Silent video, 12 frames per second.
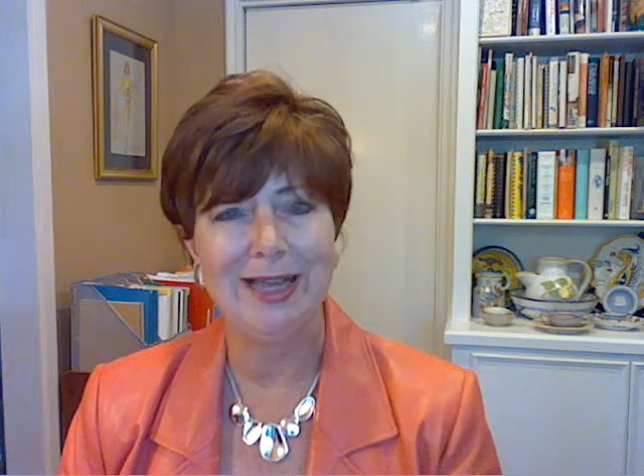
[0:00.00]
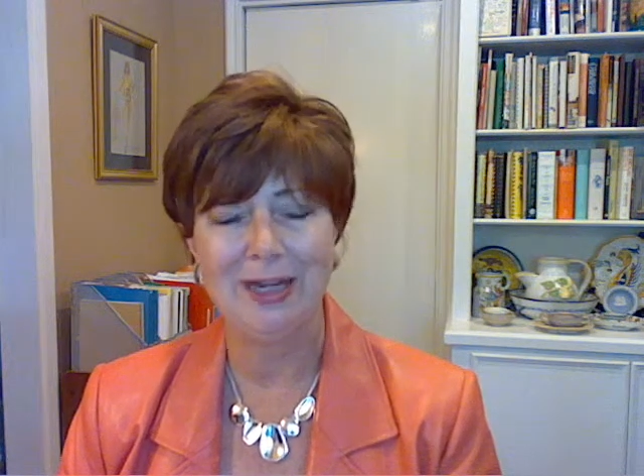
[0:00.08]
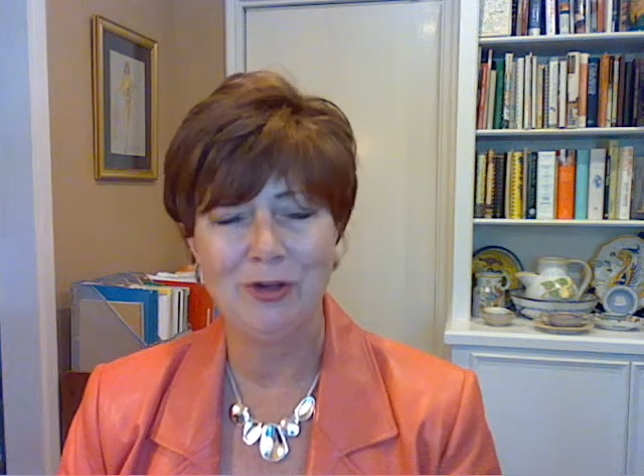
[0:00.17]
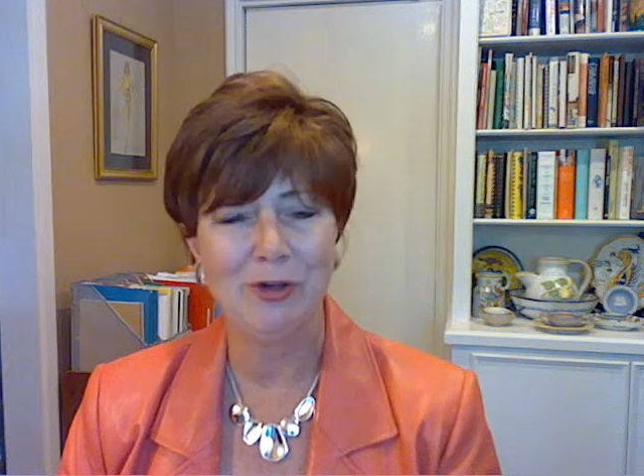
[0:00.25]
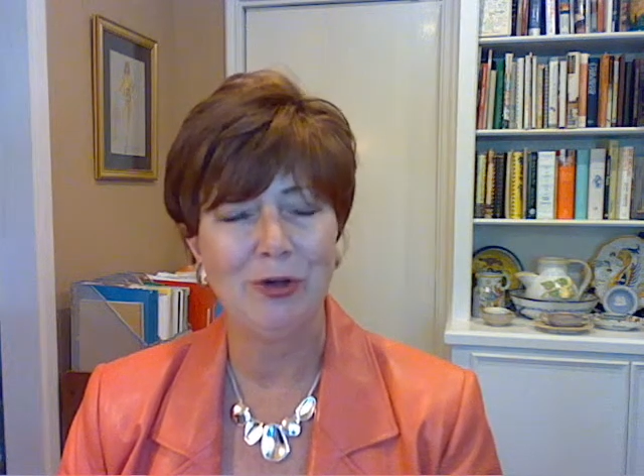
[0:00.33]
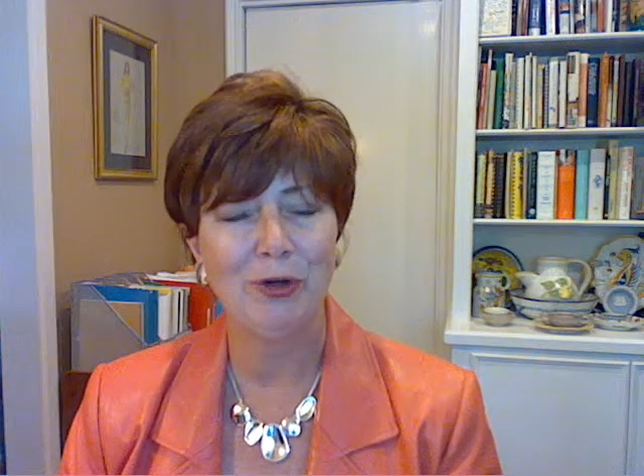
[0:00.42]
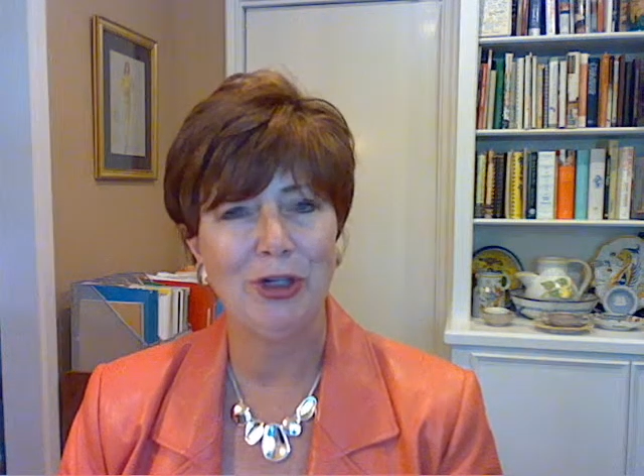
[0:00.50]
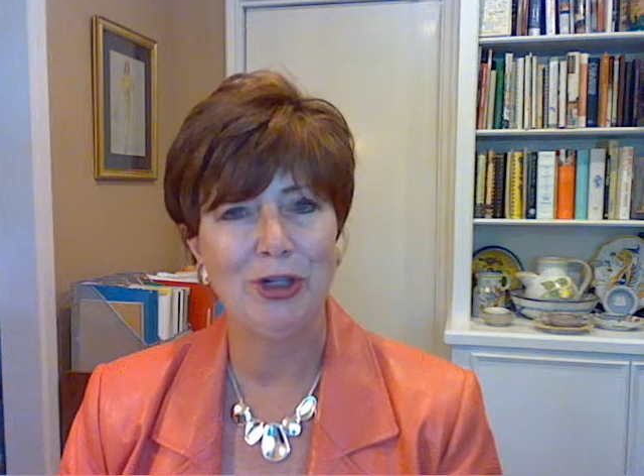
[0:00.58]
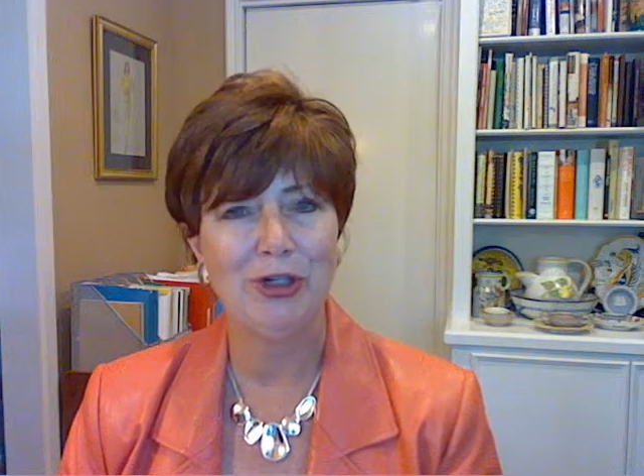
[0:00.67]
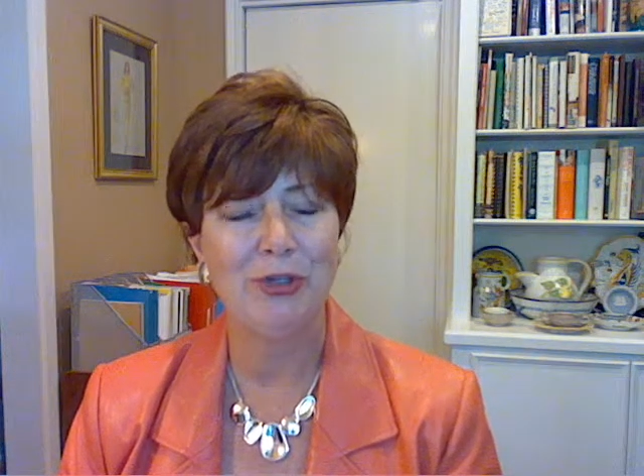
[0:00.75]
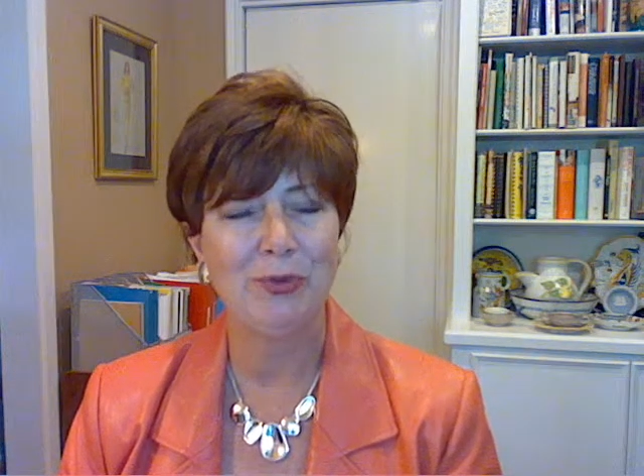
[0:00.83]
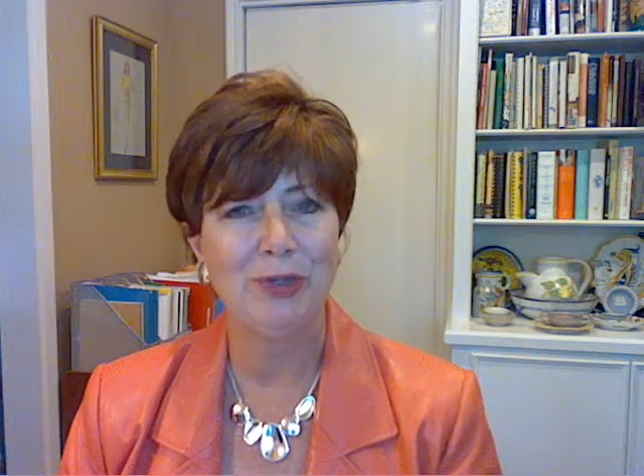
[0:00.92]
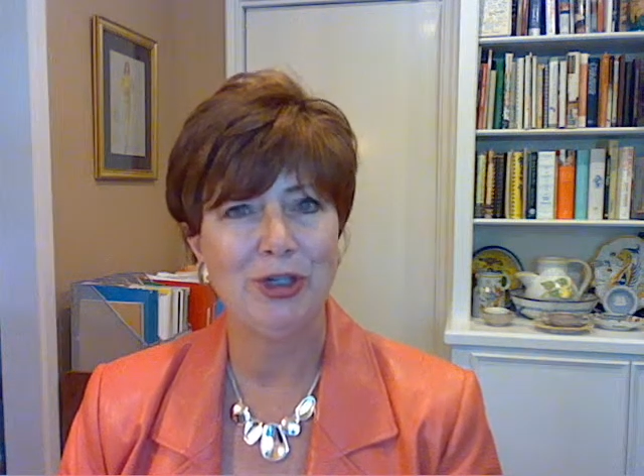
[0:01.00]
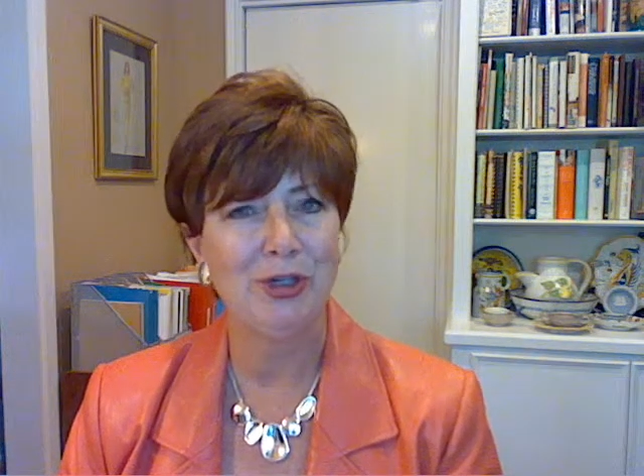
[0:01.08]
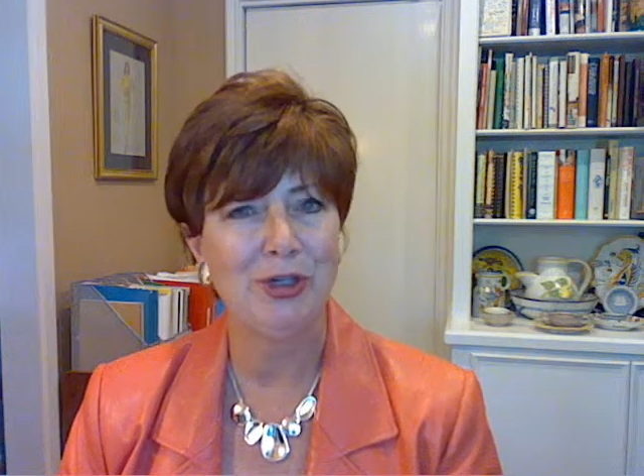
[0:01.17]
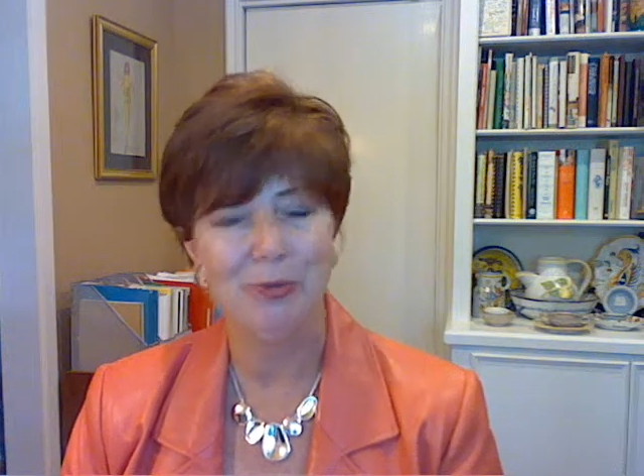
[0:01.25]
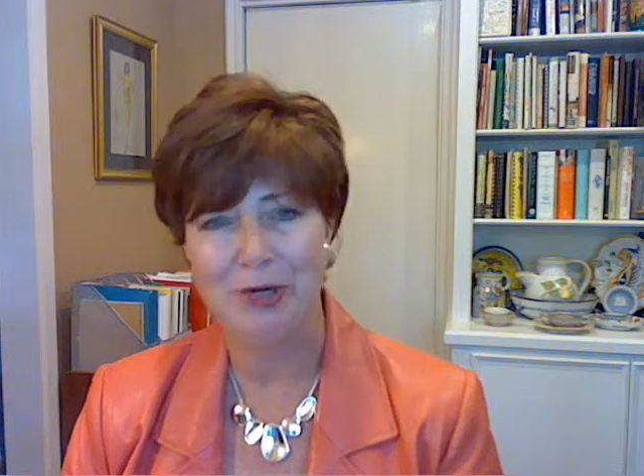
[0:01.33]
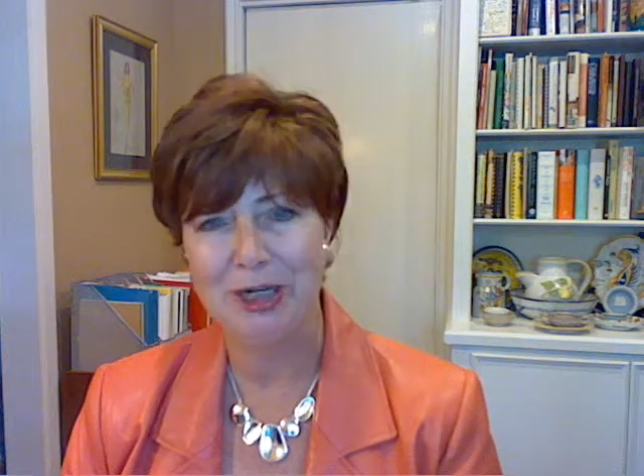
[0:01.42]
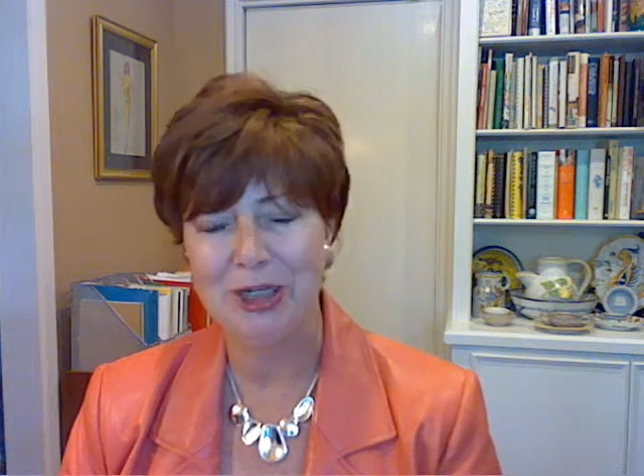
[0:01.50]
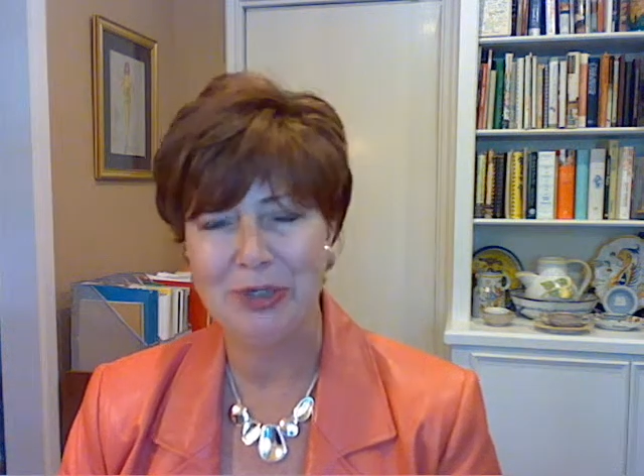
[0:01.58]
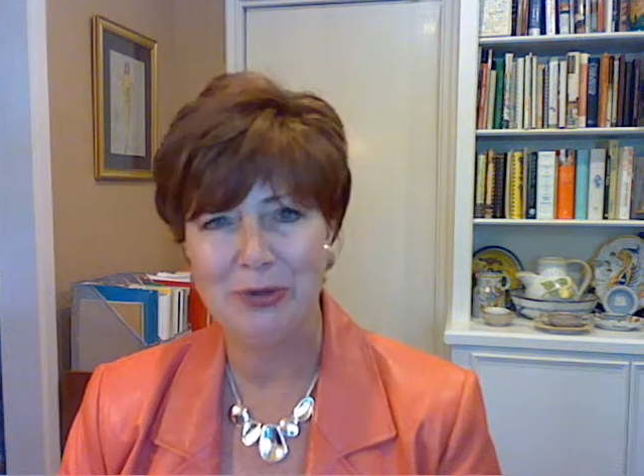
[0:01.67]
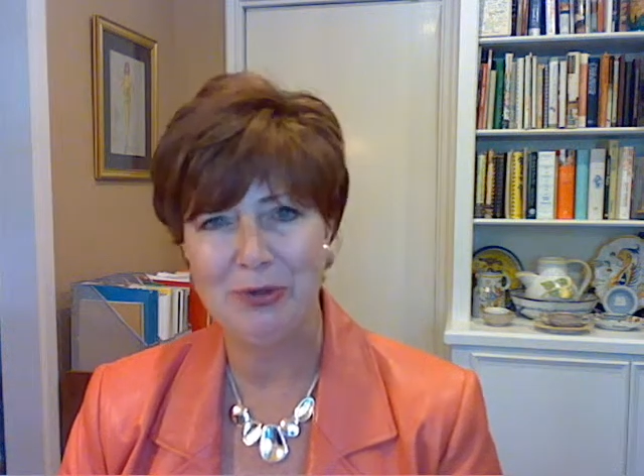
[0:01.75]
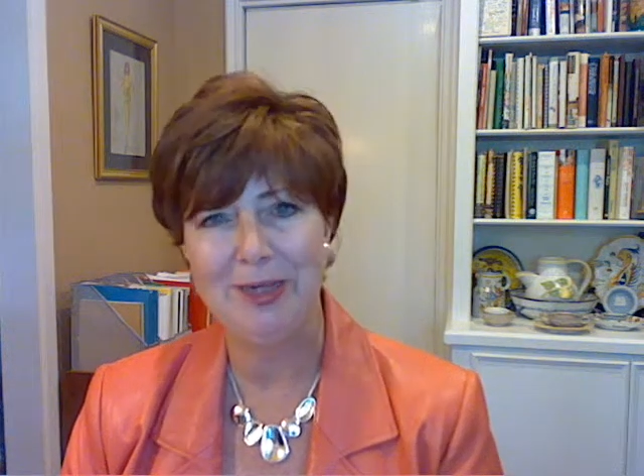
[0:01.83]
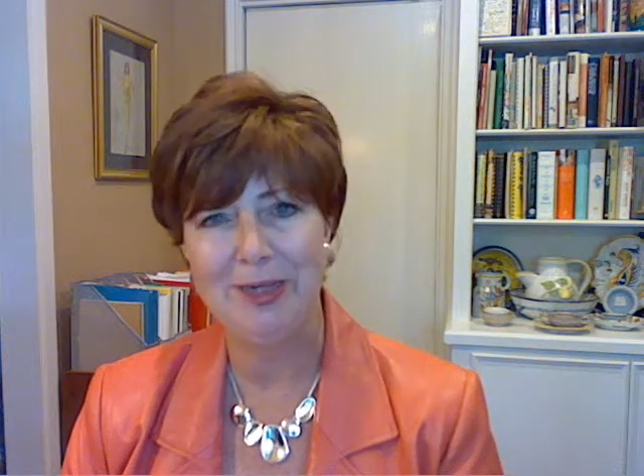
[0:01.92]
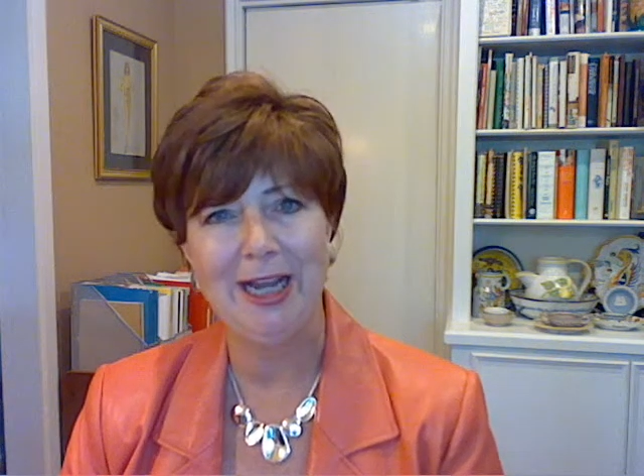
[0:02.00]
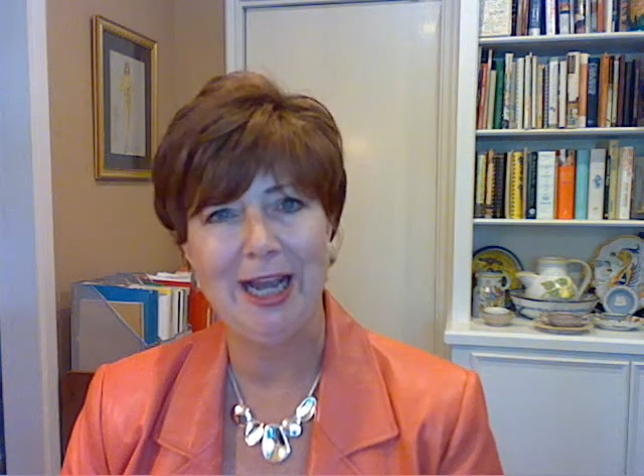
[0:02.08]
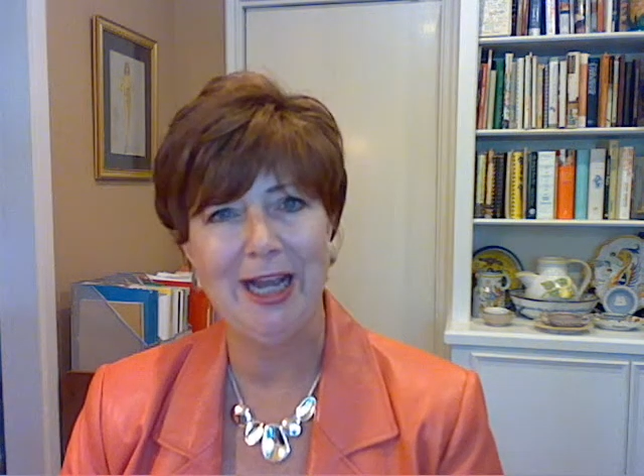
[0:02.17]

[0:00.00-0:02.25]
Extroverted intuition, brainstorming,